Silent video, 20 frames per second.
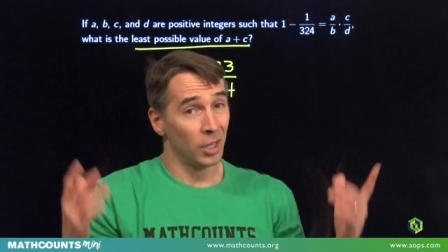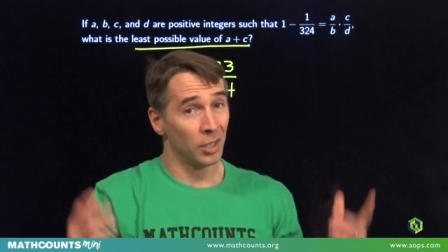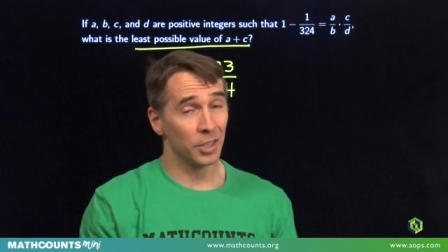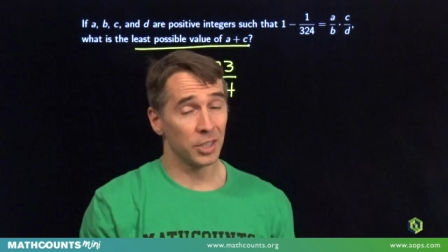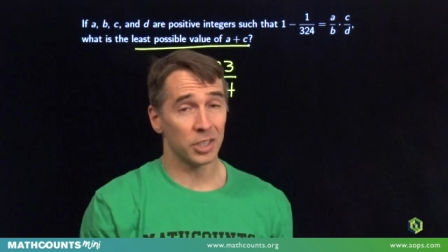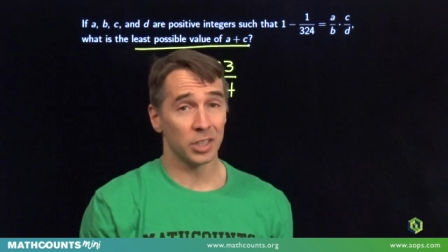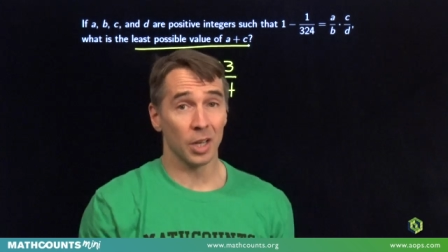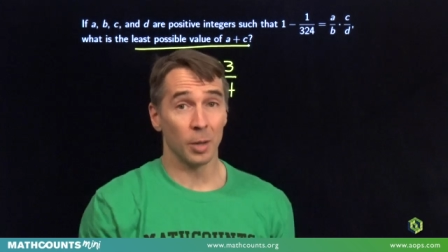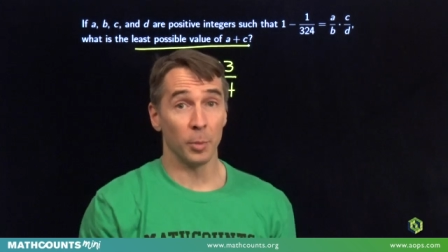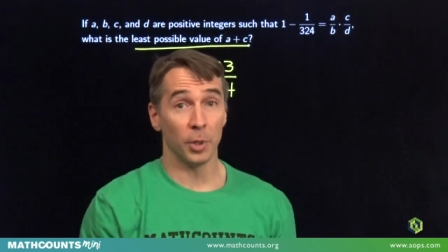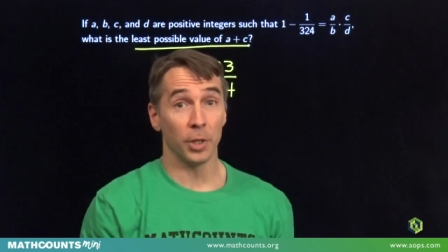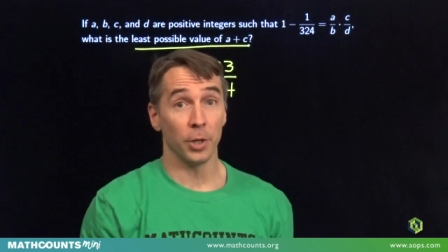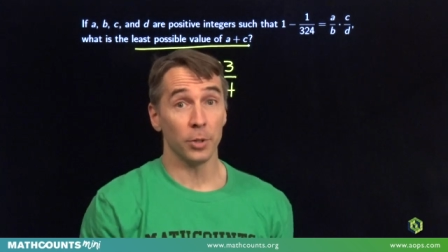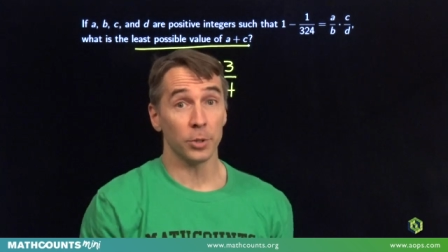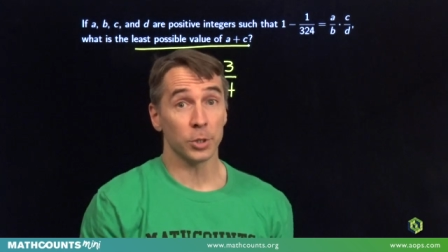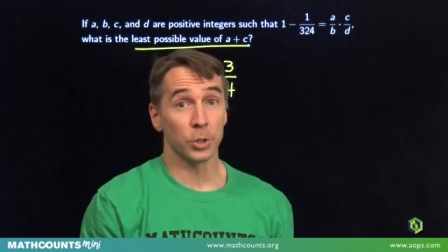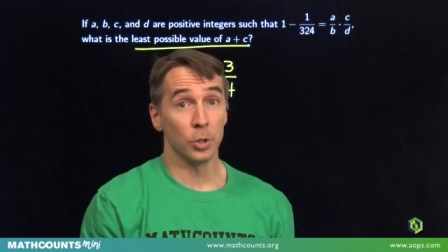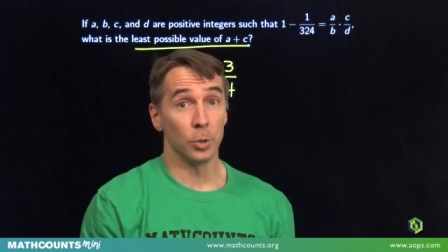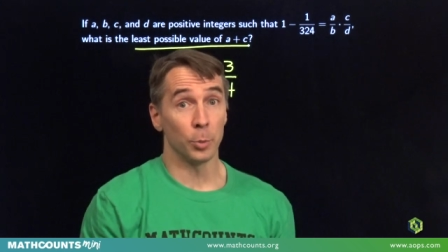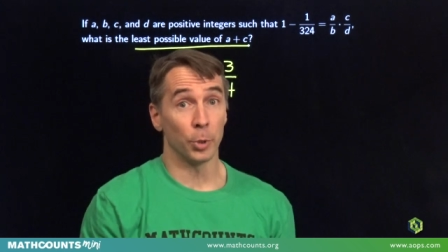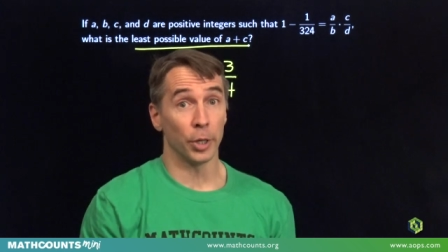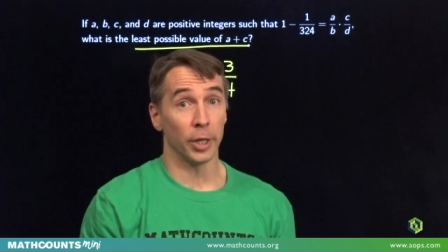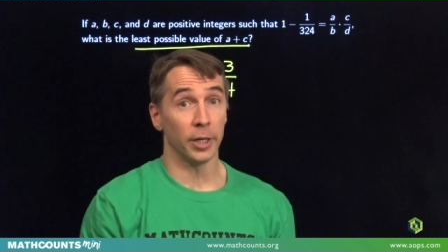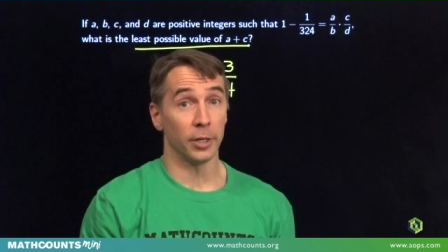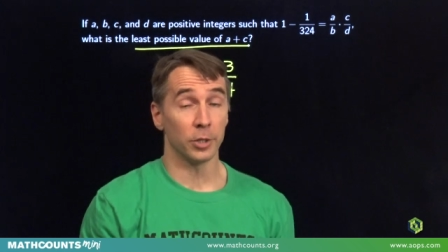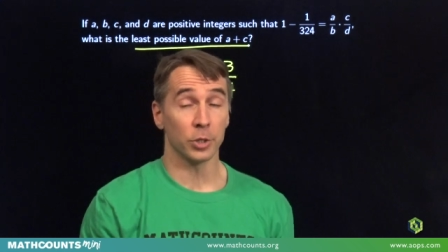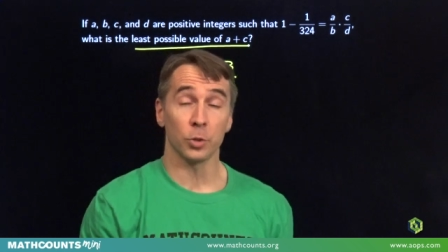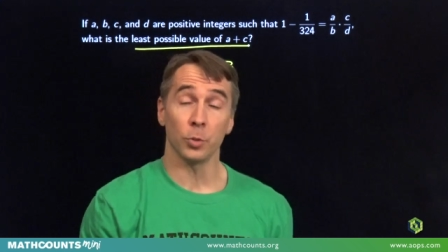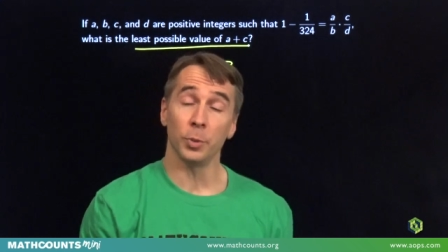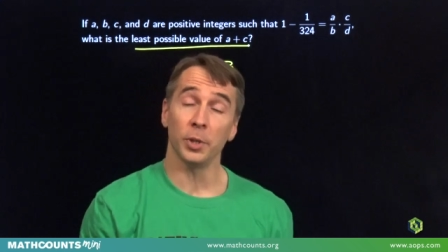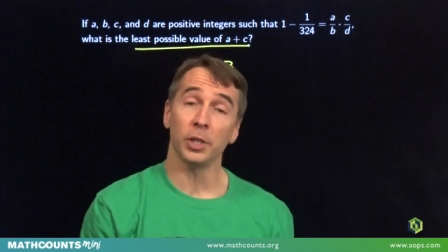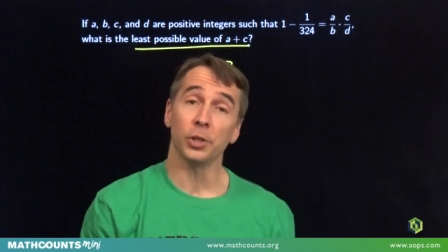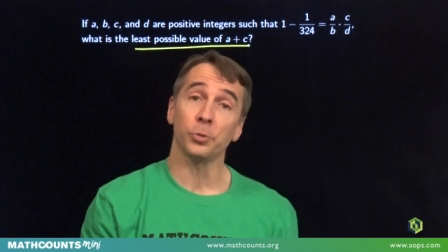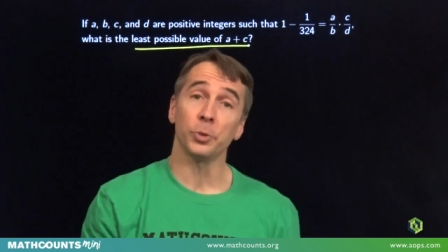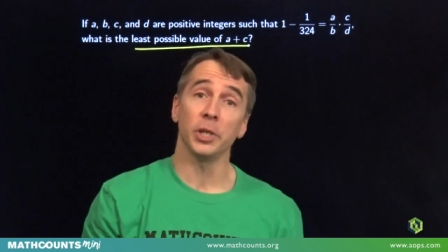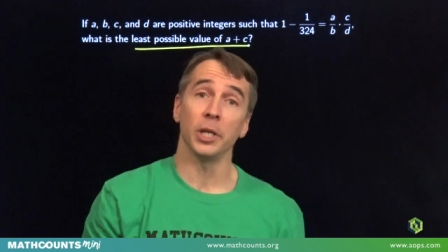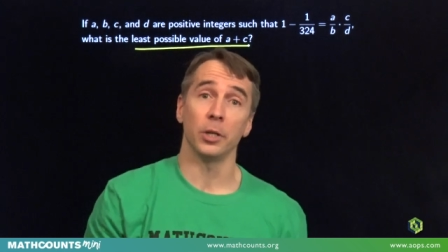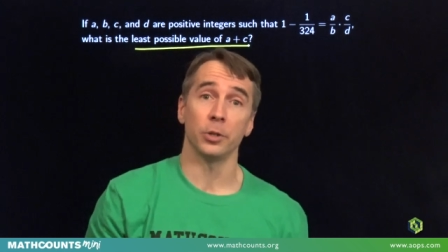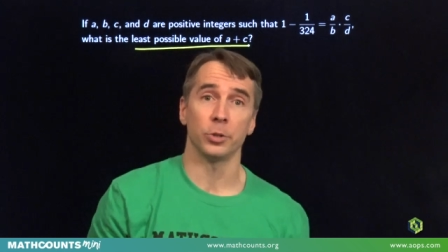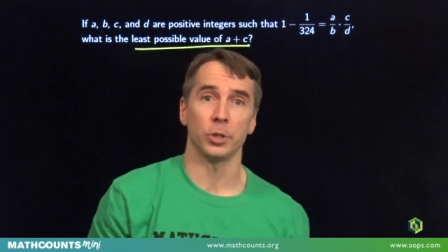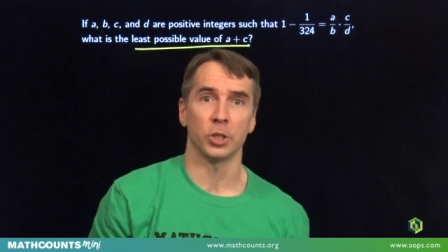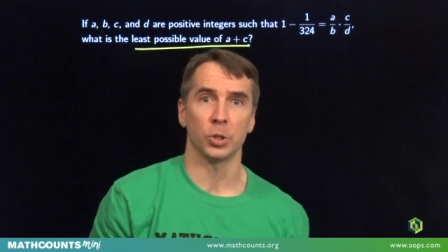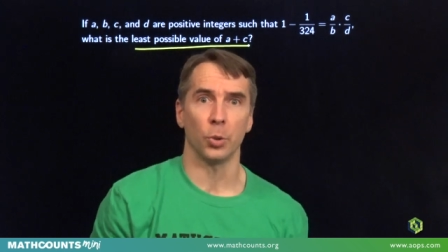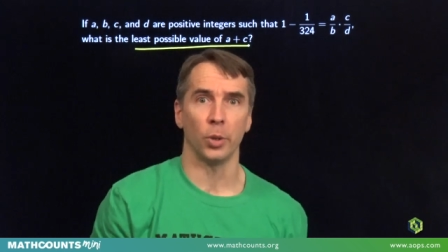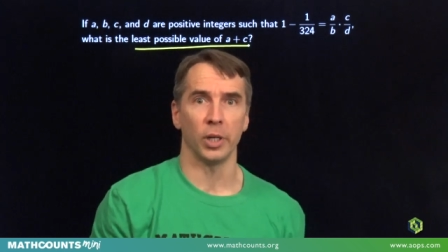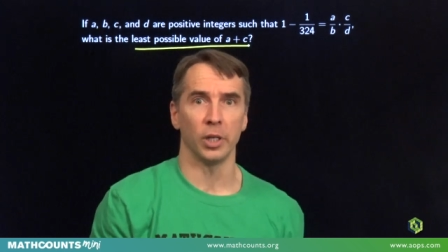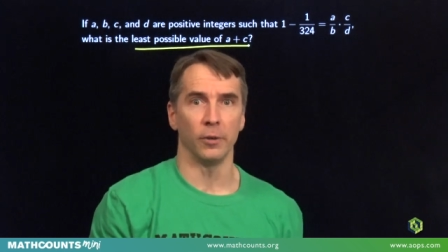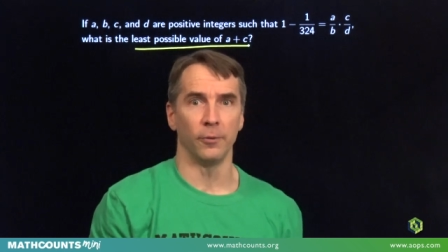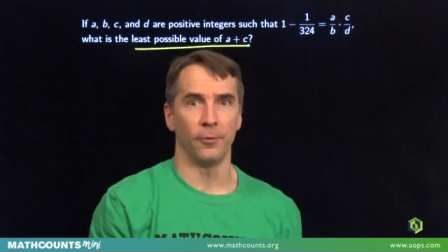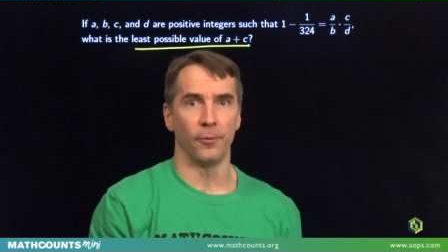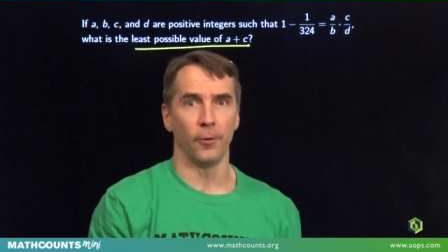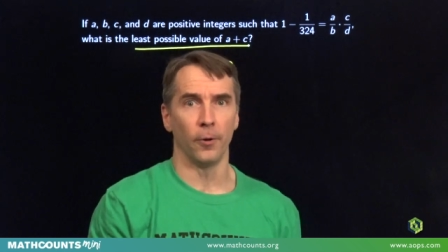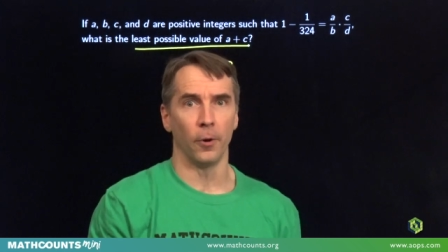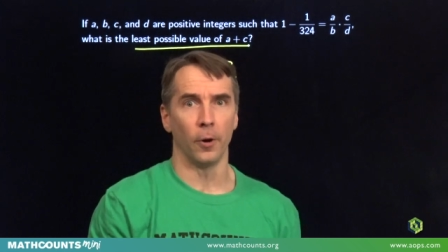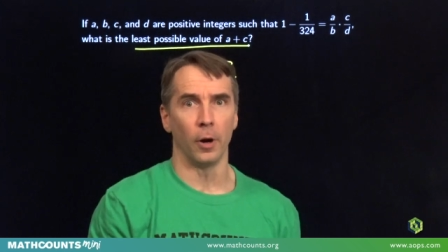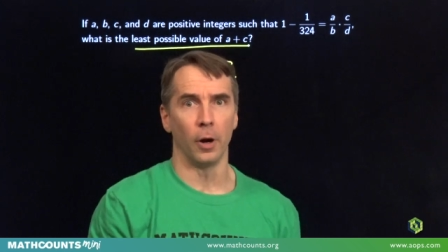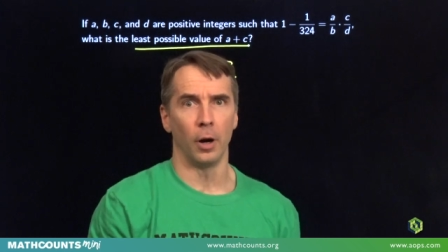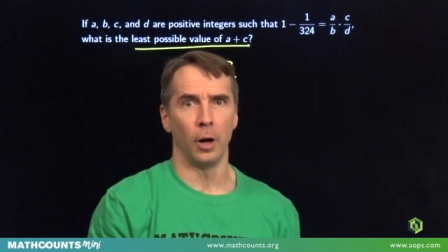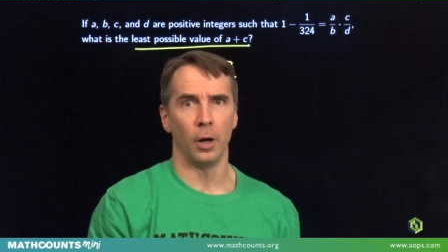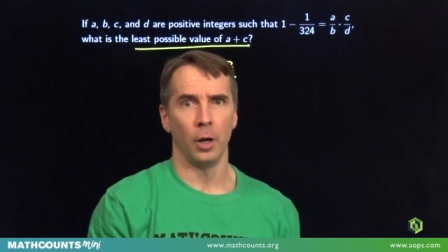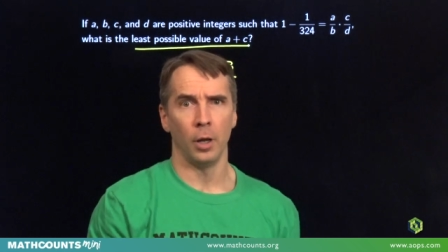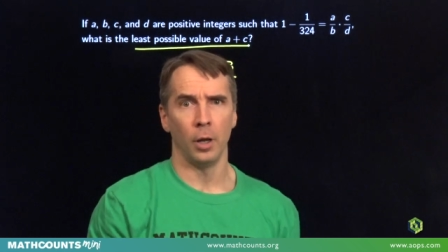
The sum of those numerators would be 324.